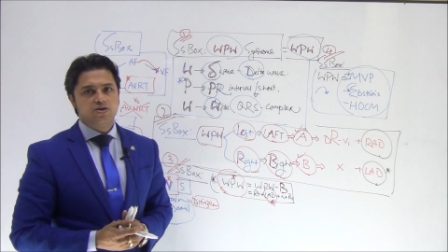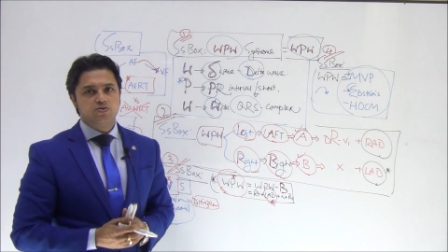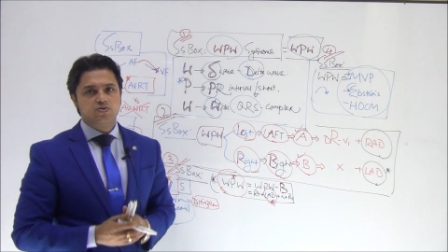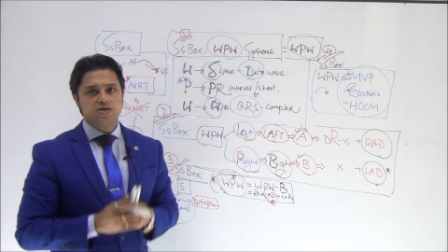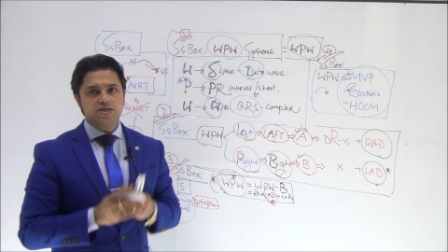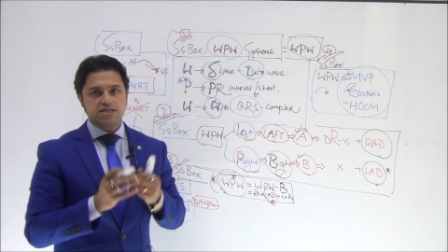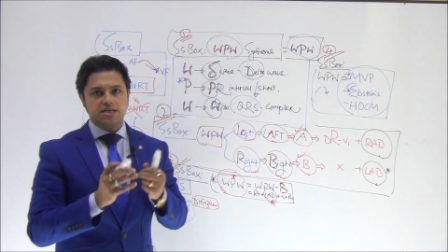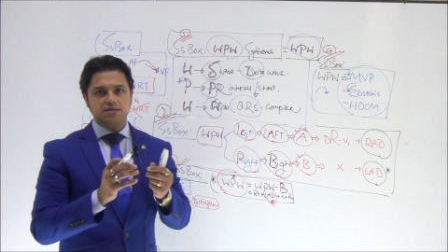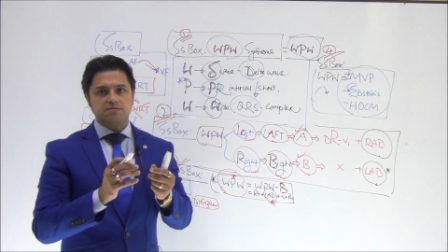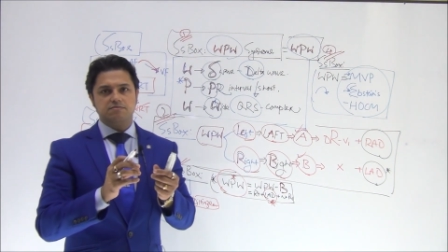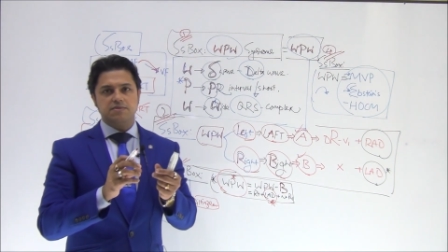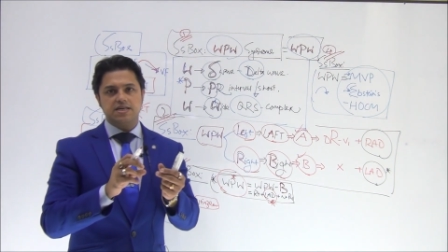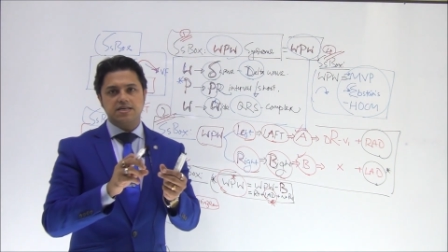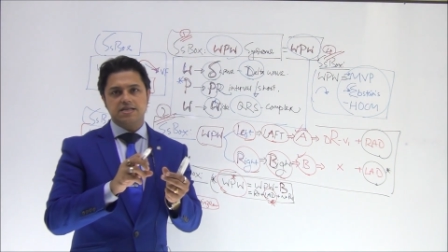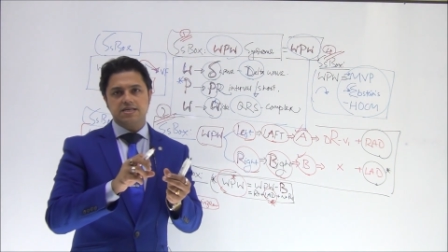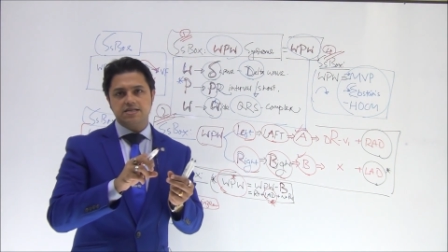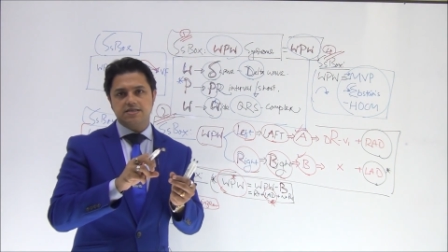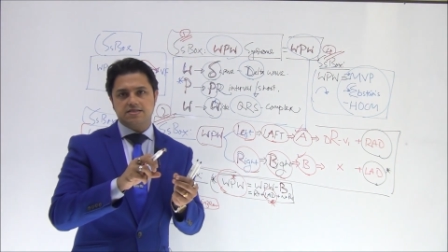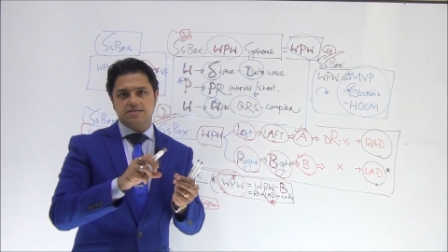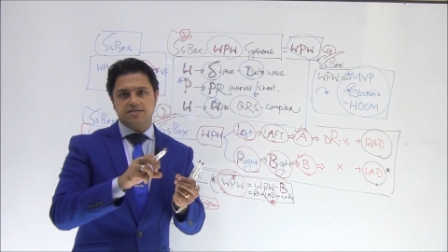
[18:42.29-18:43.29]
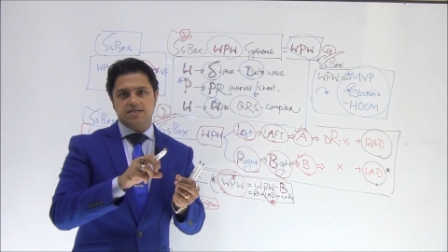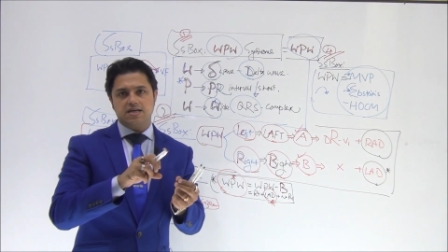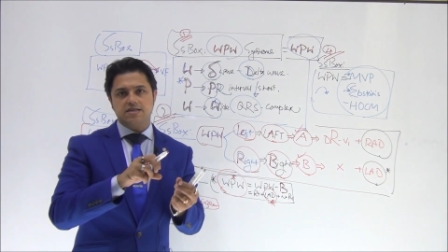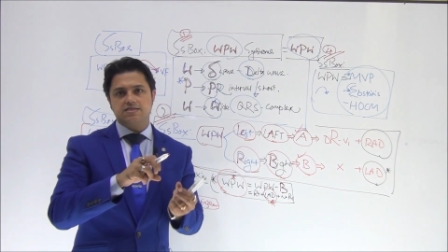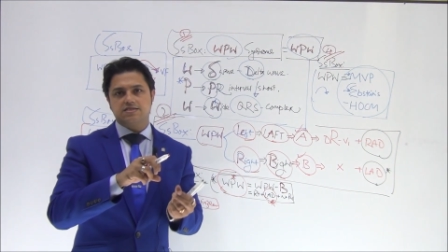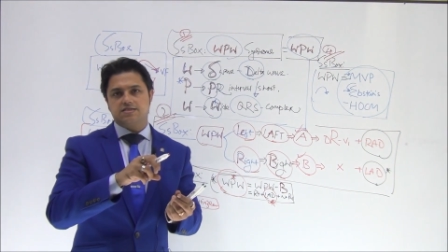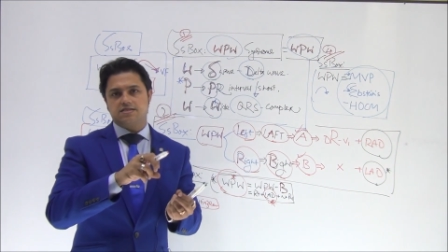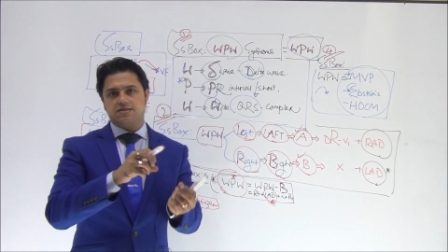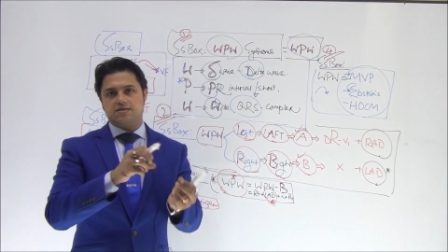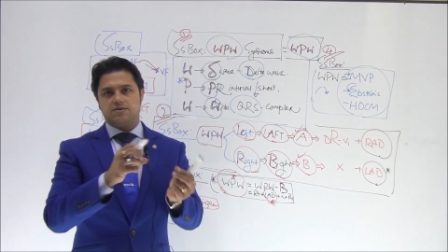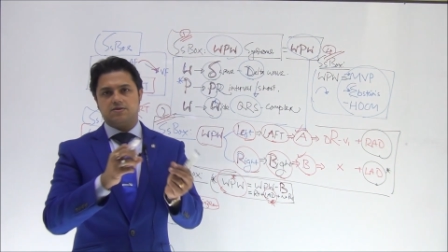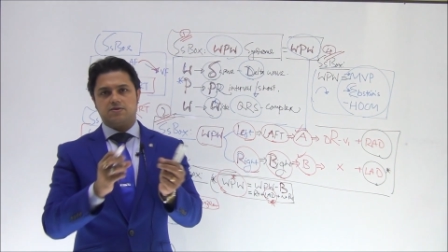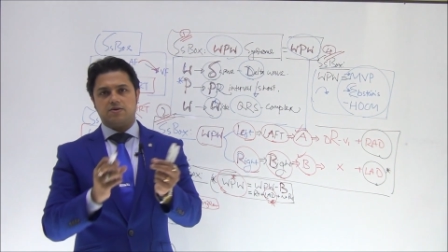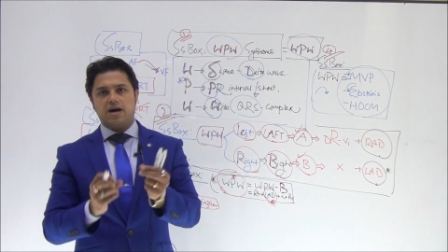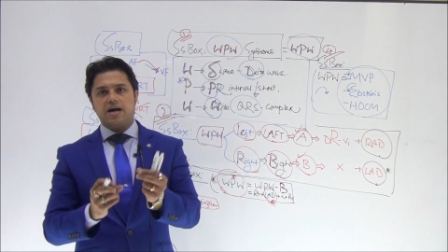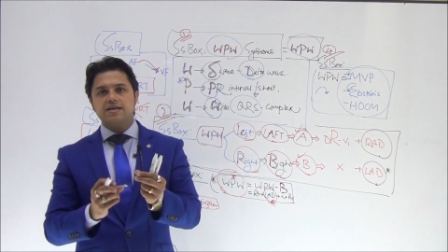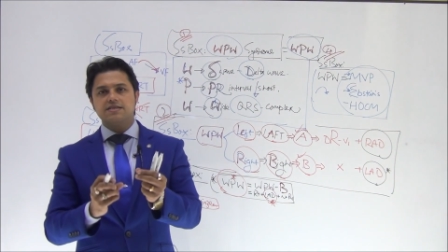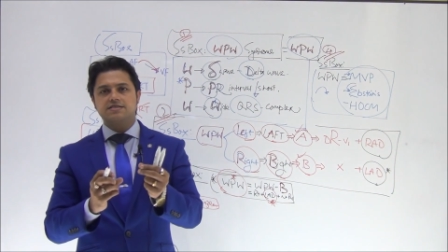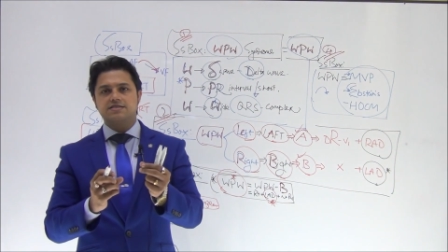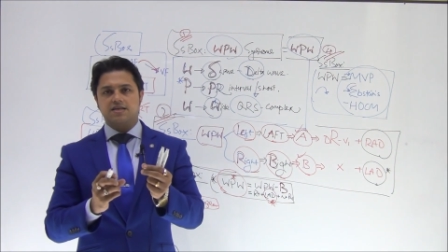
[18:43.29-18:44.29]
We can make it just
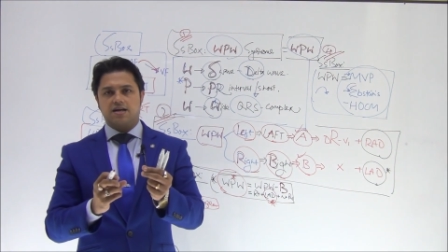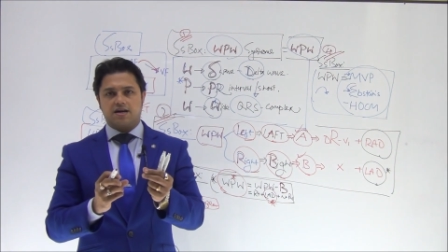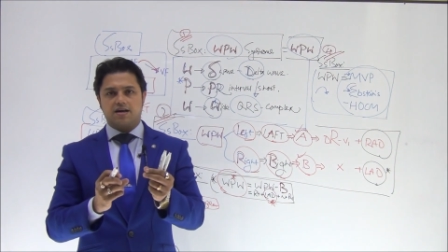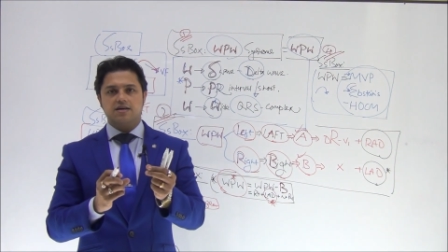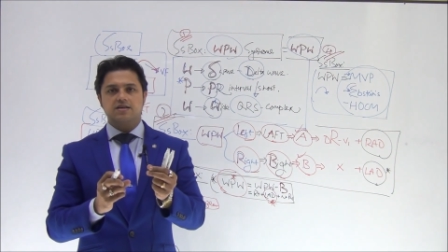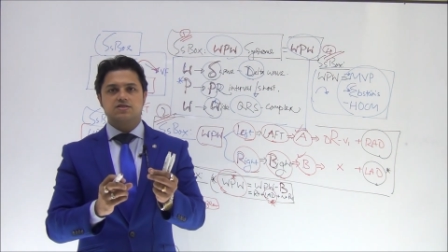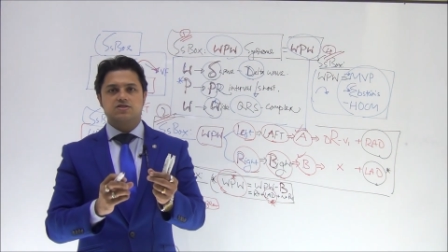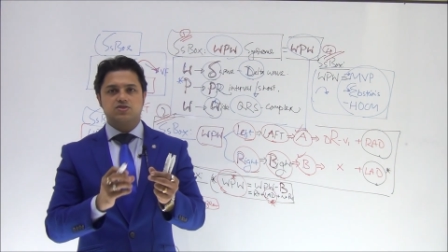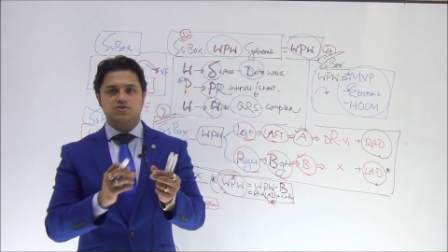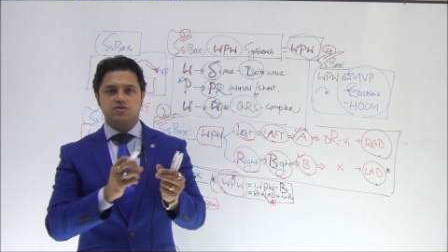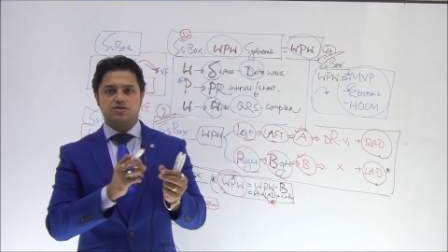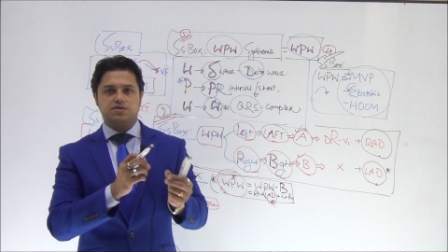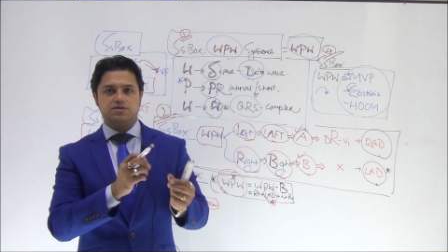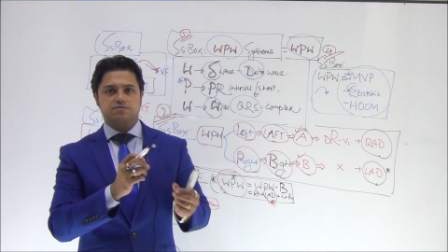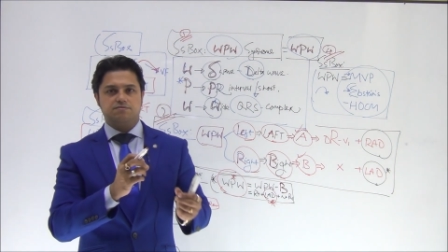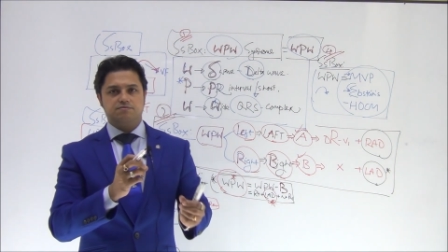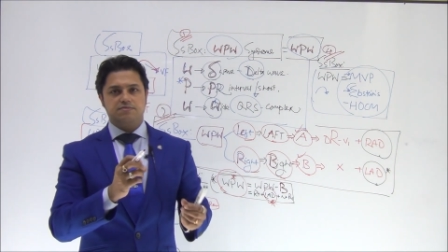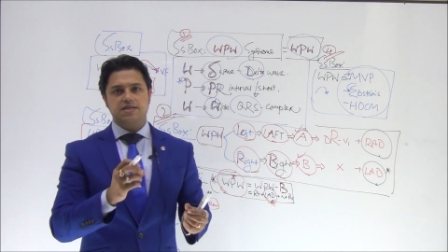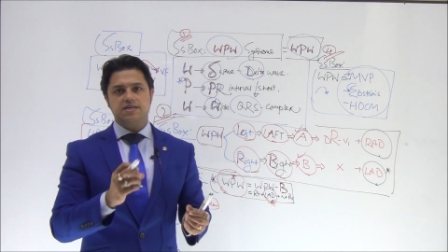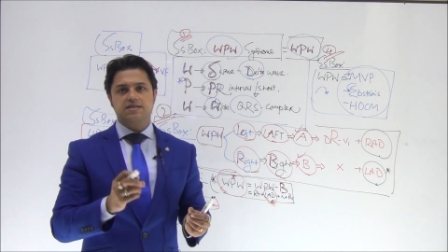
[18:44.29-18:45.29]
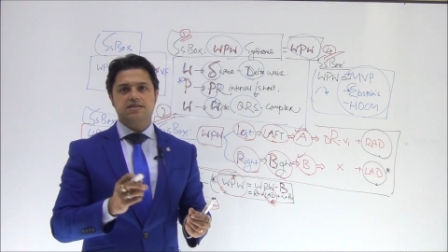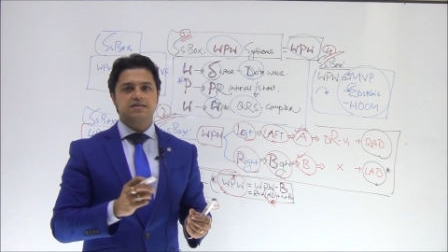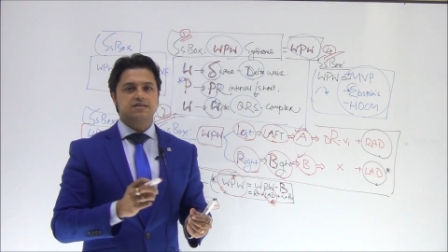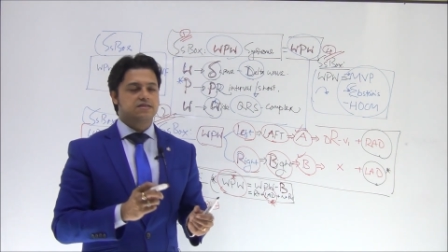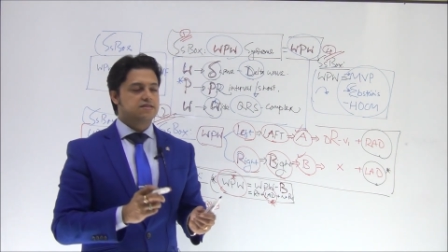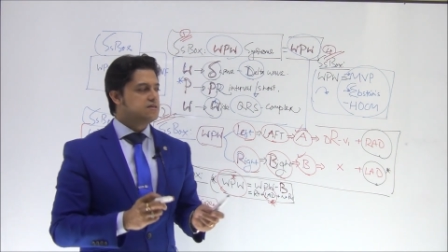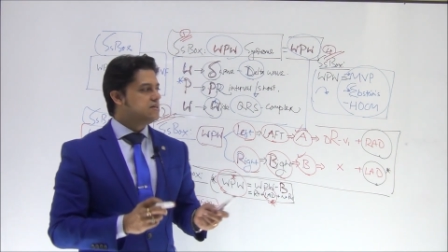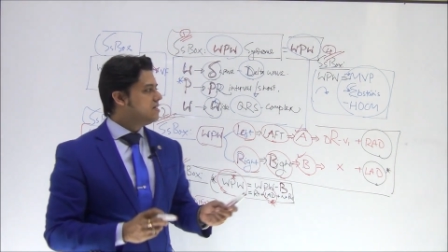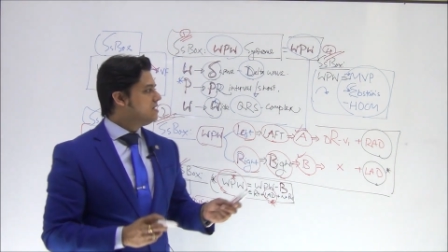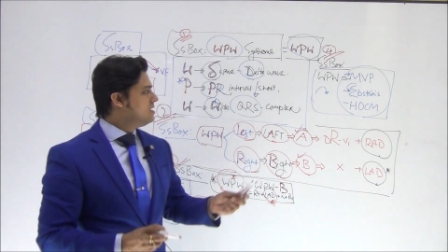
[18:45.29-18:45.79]
right turned, so that make it